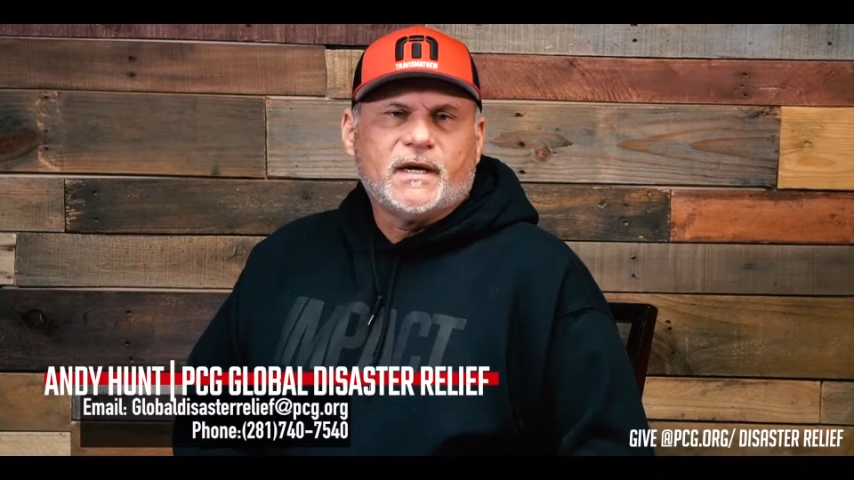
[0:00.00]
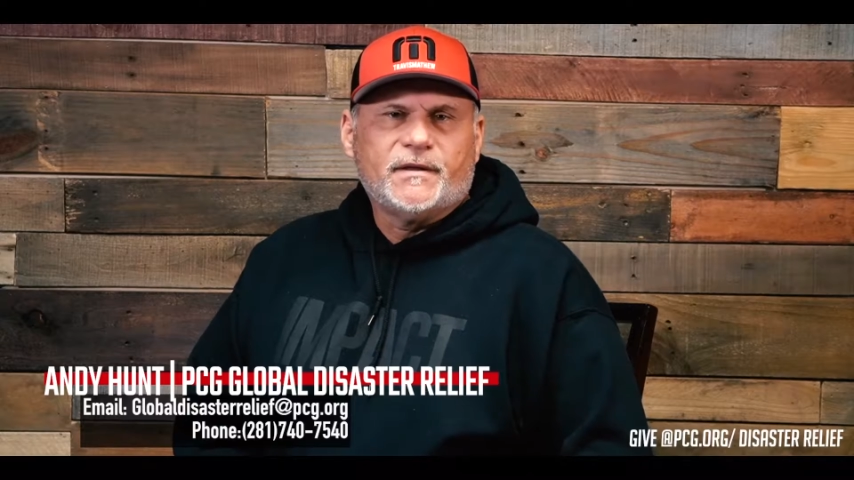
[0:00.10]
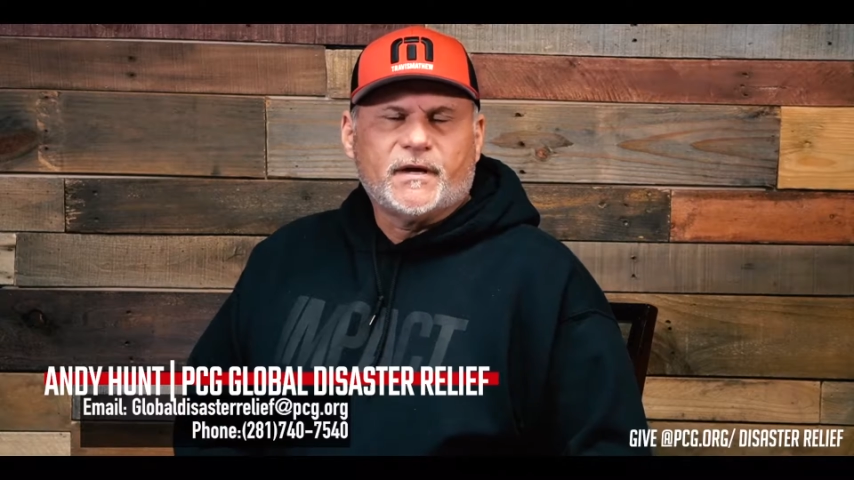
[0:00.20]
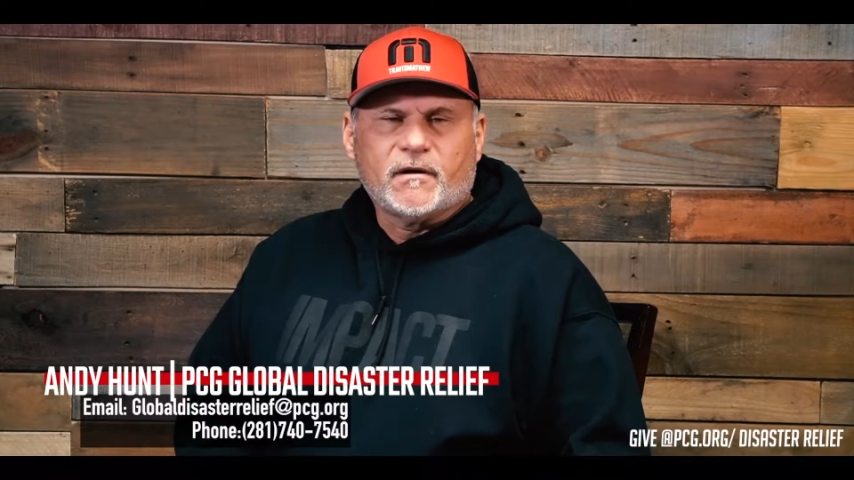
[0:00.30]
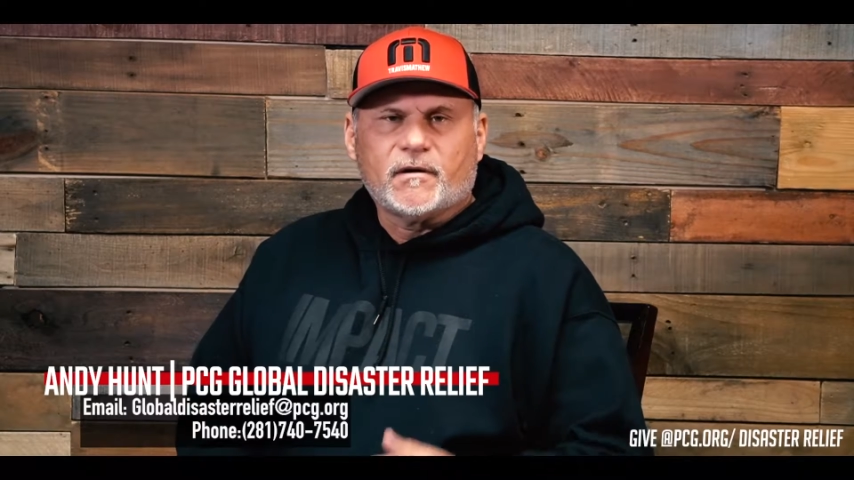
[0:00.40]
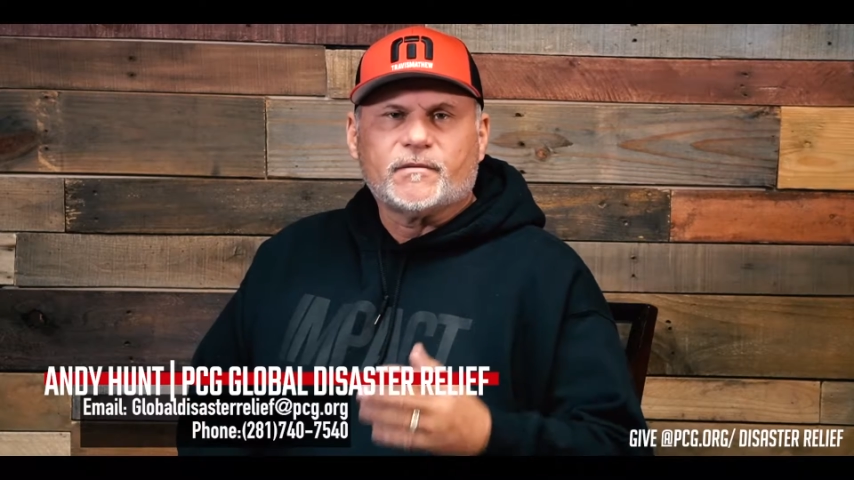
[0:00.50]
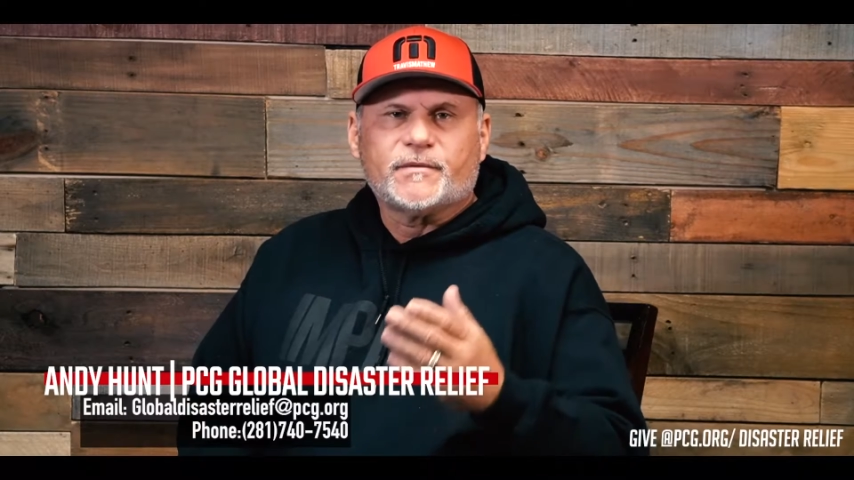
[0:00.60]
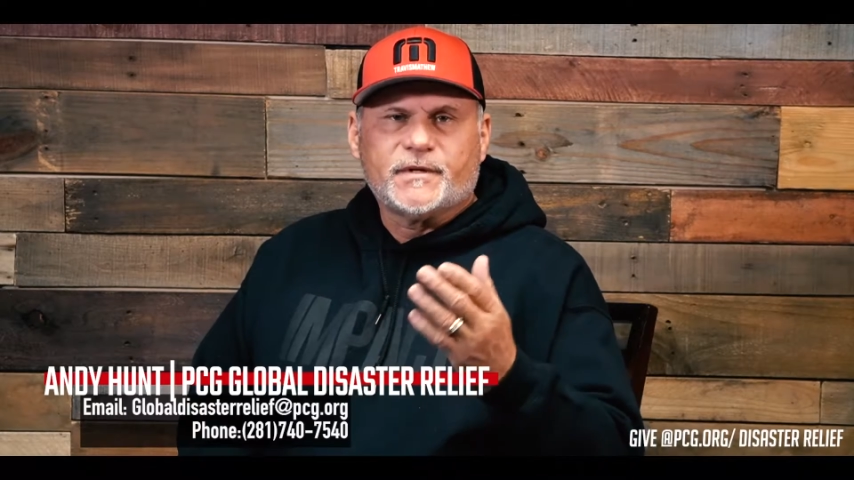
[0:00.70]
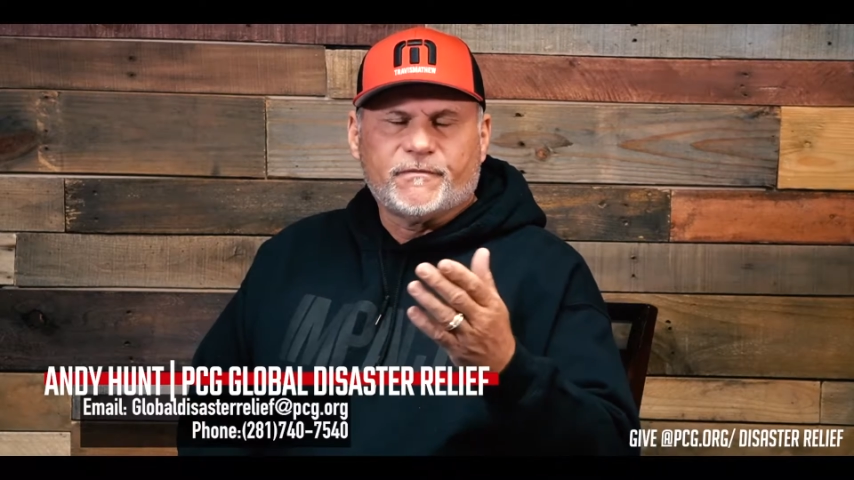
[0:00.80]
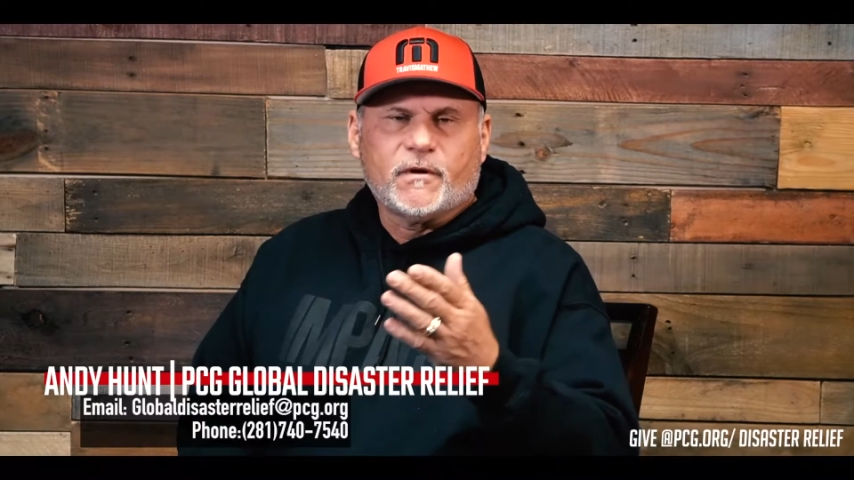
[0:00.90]
and there are
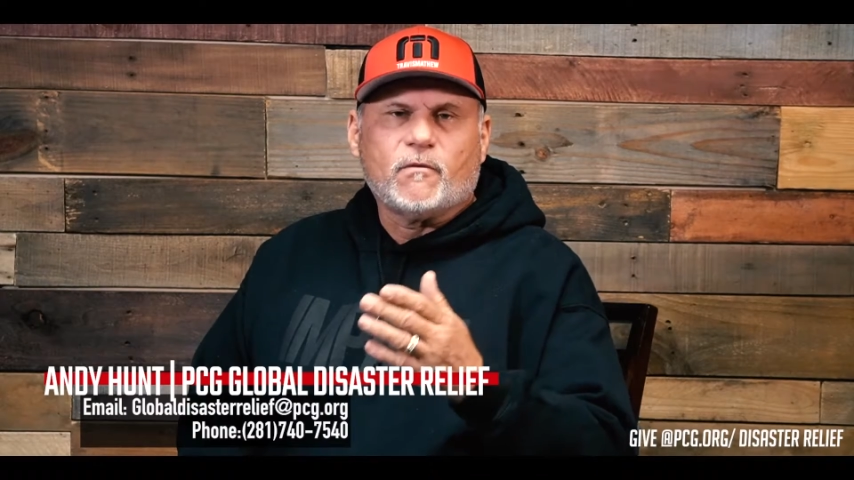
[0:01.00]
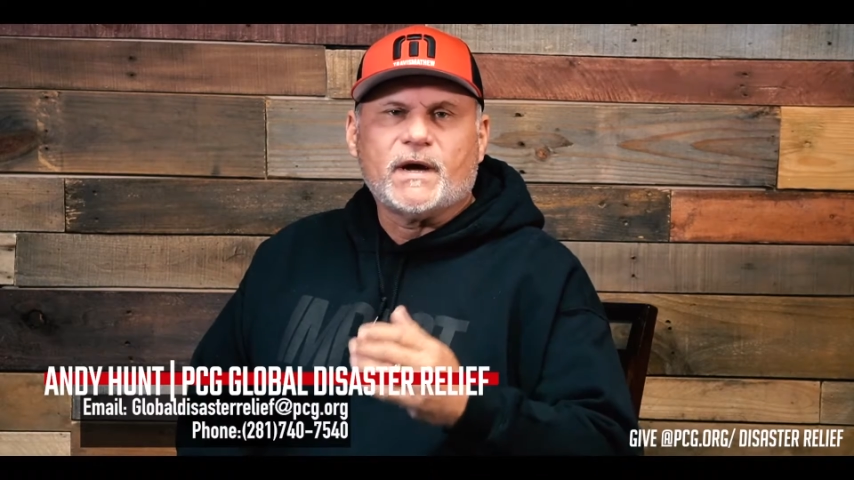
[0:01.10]
different